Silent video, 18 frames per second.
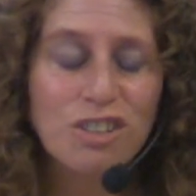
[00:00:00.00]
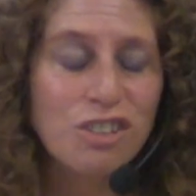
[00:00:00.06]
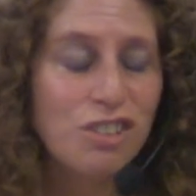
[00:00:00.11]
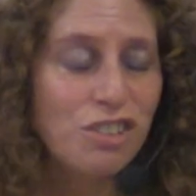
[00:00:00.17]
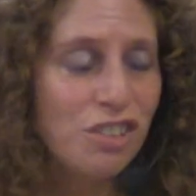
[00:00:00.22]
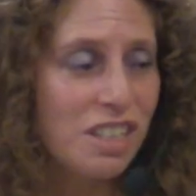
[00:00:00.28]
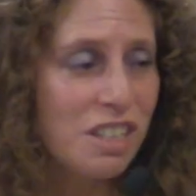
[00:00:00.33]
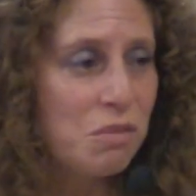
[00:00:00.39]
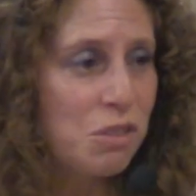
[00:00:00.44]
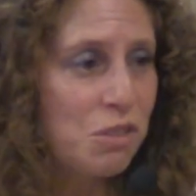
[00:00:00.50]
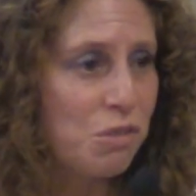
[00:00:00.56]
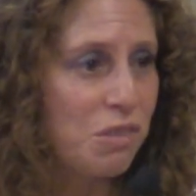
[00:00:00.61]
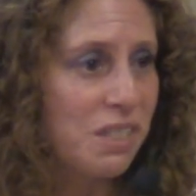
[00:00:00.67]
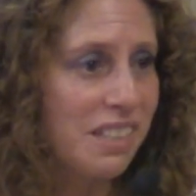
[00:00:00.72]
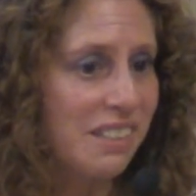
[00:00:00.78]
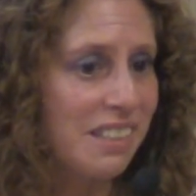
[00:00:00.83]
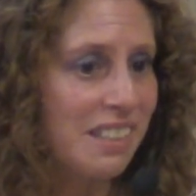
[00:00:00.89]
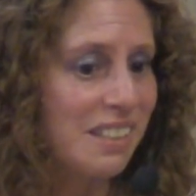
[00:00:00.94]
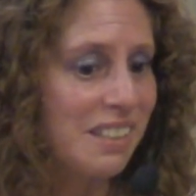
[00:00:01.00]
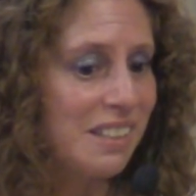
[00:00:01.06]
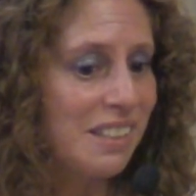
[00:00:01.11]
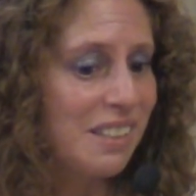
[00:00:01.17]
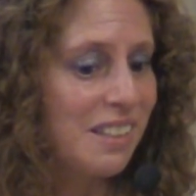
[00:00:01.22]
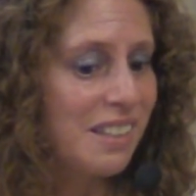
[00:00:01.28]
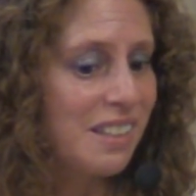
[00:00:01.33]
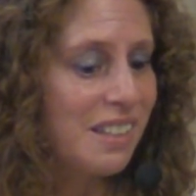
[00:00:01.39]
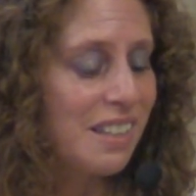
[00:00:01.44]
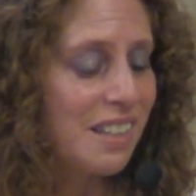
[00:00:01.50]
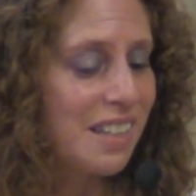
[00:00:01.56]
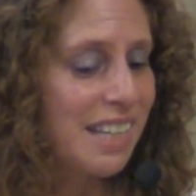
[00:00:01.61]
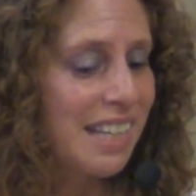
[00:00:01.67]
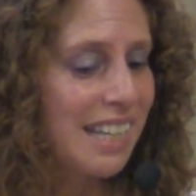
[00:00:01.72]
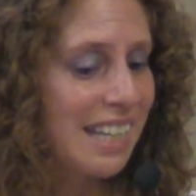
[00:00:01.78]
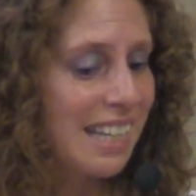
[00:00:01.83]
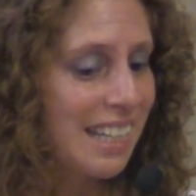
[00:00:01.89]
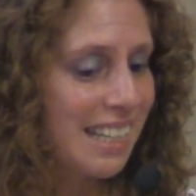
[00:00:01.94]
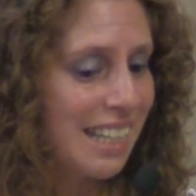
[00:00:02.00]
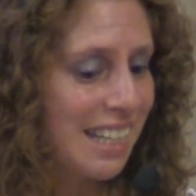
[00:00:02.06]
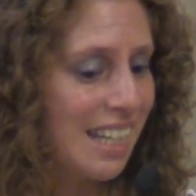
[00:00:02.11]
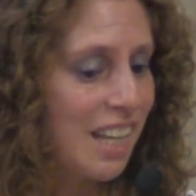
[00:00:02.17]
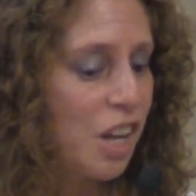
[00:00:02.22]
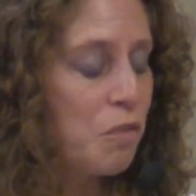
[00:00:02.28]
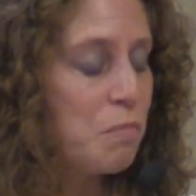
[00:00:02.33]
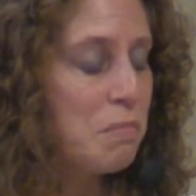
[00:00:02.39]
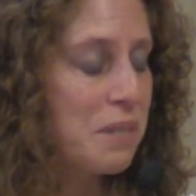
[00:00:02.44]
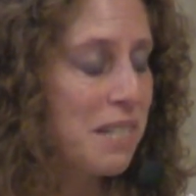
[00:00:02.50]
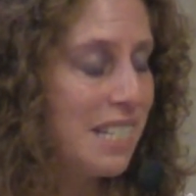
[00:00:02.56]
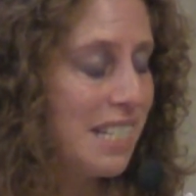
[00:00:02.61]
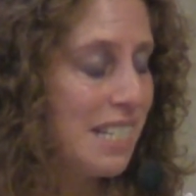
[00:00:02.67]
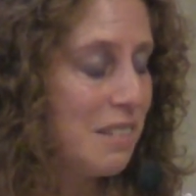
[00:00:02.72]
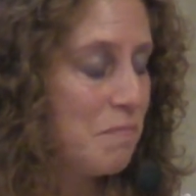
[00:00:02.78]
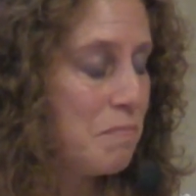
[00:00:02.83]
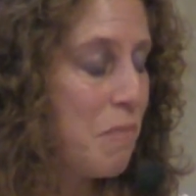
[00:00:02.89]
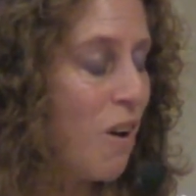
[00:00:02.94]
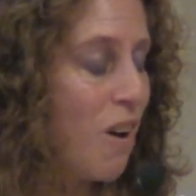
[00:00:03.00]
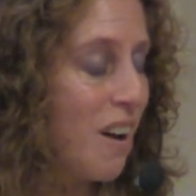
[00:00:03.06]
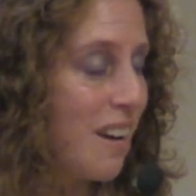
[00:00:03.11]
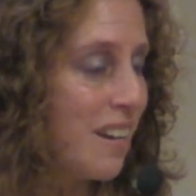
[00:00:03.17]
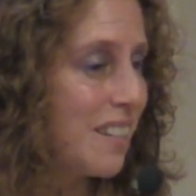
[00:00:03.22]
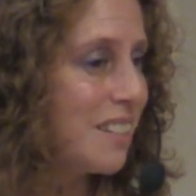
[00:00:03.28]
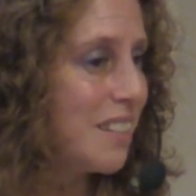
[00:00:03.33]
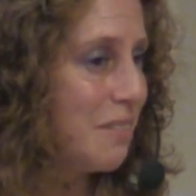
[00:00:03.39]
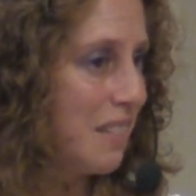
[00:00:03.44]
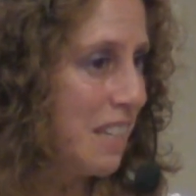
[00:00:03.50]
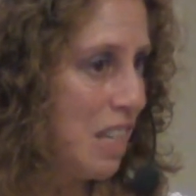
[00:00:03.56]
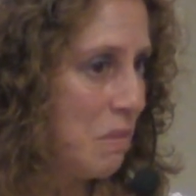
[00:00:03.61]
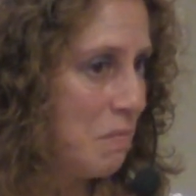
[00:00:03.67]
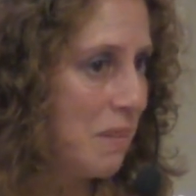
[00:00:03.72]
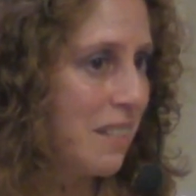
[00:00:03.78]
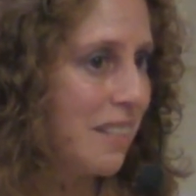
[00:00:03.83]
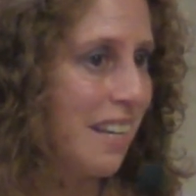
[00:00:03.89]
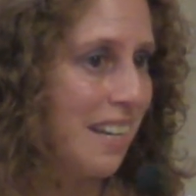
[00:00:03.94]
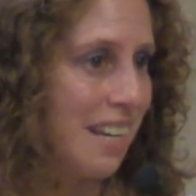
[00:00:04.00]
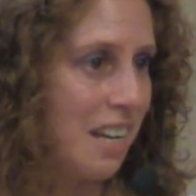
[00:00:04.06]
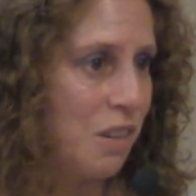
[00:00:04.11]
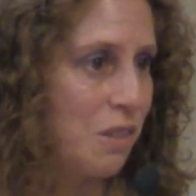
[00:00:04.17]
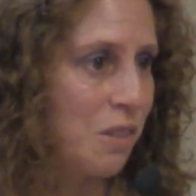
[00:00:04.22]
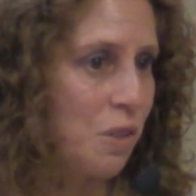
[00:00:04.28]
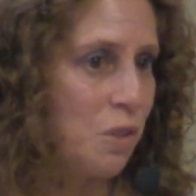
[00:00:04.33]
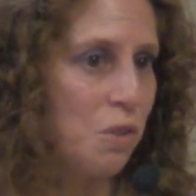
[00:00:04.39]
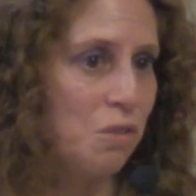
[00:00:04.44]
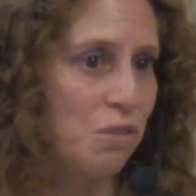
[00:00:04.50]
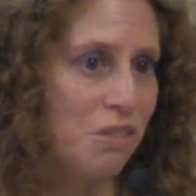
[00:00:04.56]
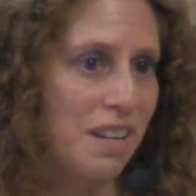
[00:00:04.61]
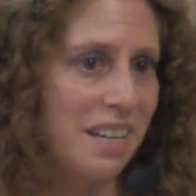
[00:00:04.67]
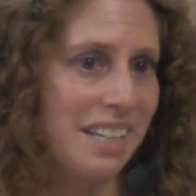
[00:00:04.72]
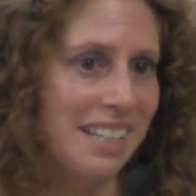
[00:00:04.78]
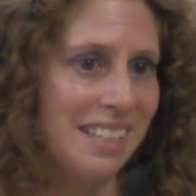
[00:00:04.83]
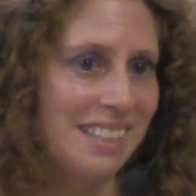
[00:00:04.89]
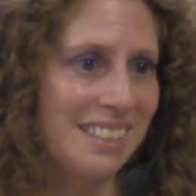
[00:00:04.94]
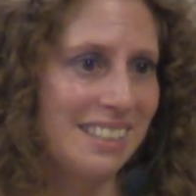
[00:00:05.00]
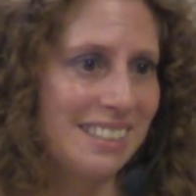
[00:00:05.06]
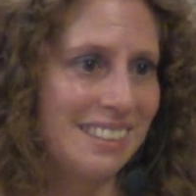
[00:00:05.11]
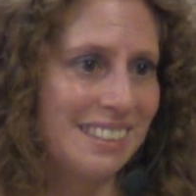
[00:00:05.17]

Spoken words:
She was really a big part of keeping that household running.